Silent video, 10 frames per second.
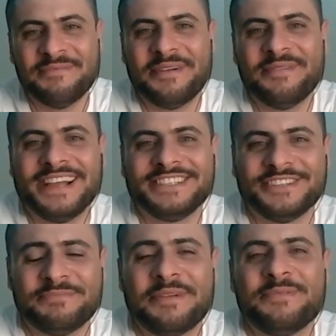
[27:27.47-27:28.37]
Maybe
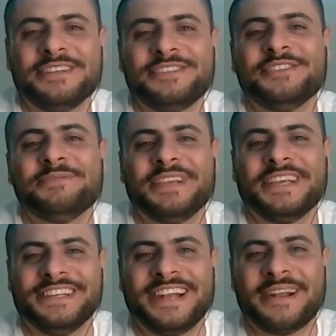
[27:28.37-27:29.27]
I should
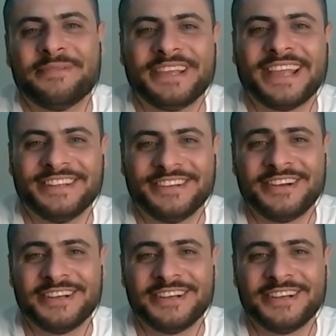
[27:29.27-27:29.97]
speak in Arabic and your